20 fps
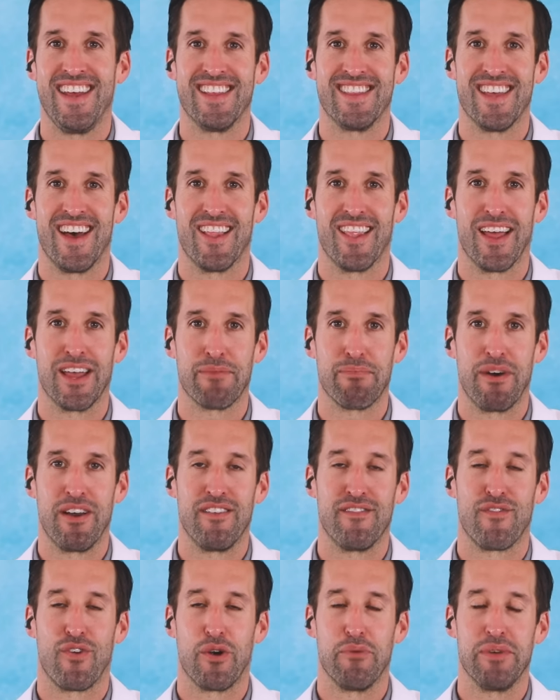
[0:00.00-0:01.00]
hit that like
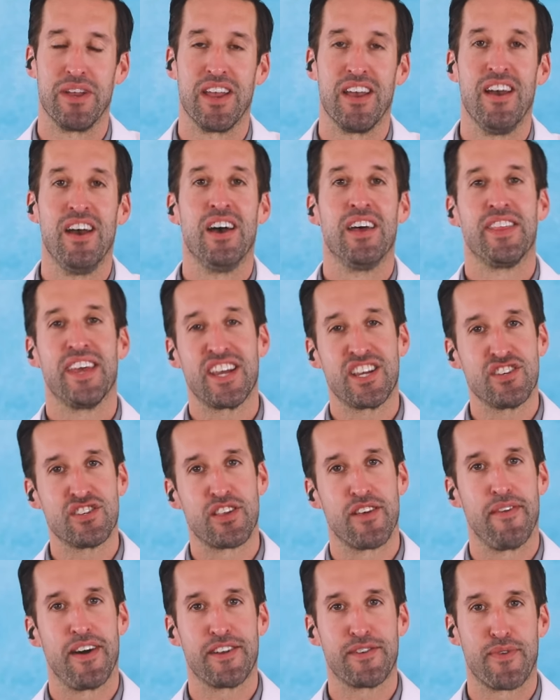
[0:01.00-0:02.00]
button for me. Thank you
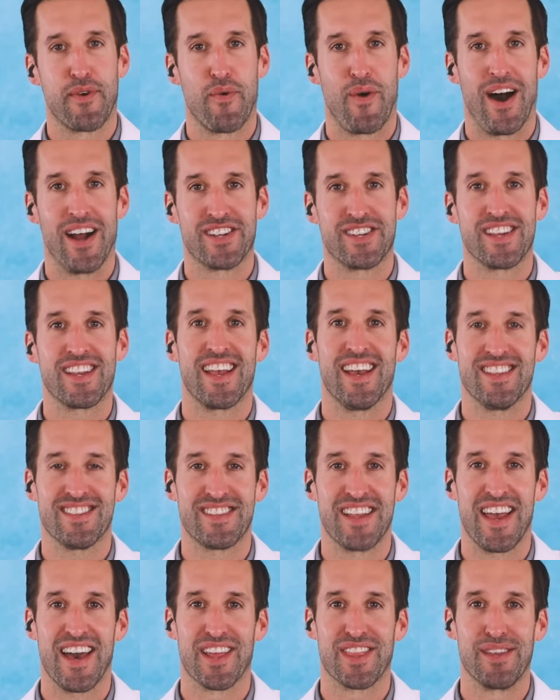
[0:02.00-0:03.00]
so much for watching and
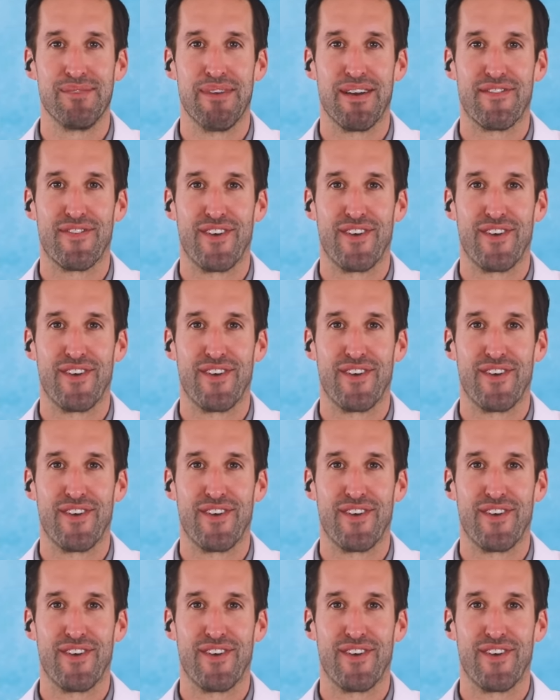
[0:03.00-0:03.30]
stay healthy, my